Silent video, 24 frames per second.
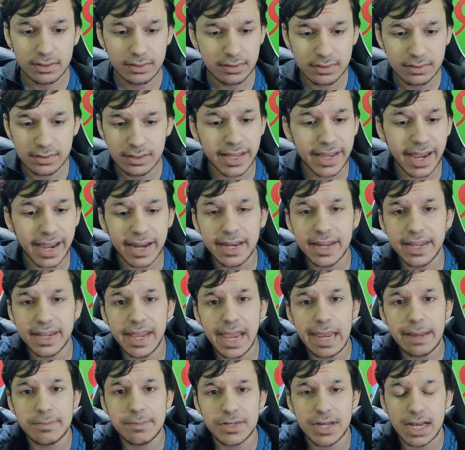Like any
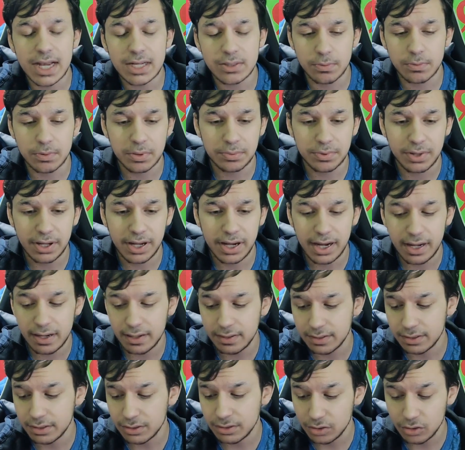games you guys want me to play,
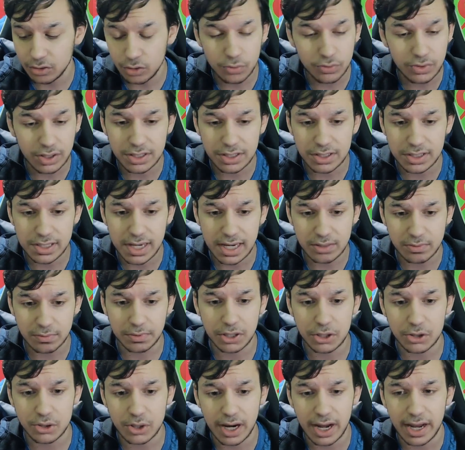anything, new things you guys want
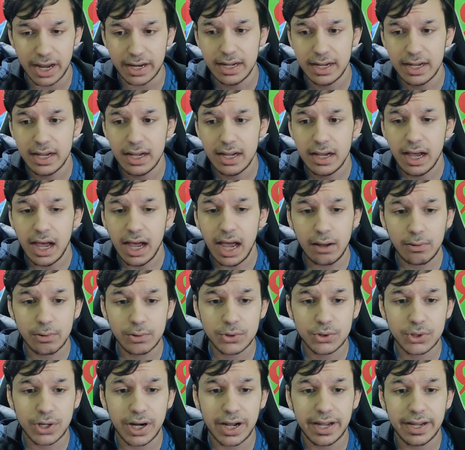me to try, I will
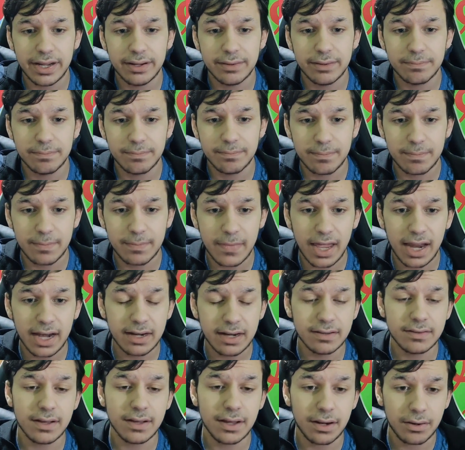try
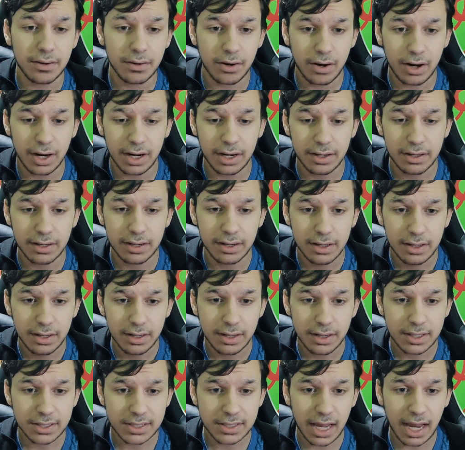anything, alright?
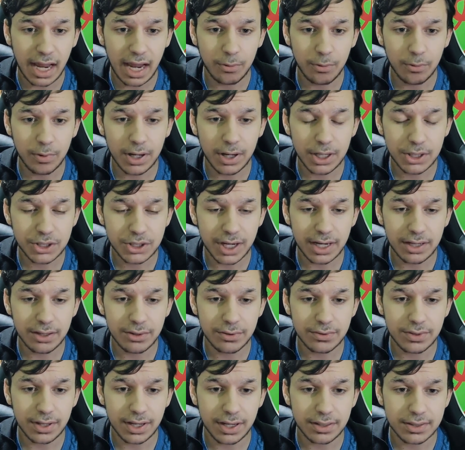Because I want to try new
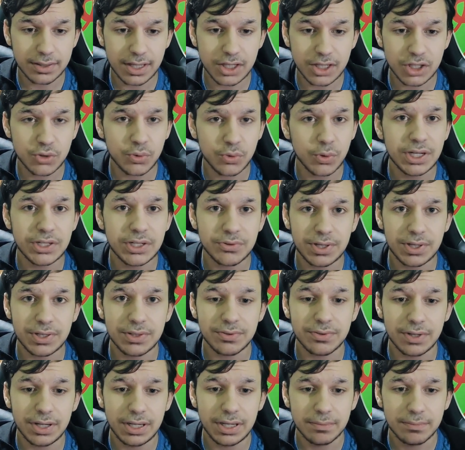things. It's 2023.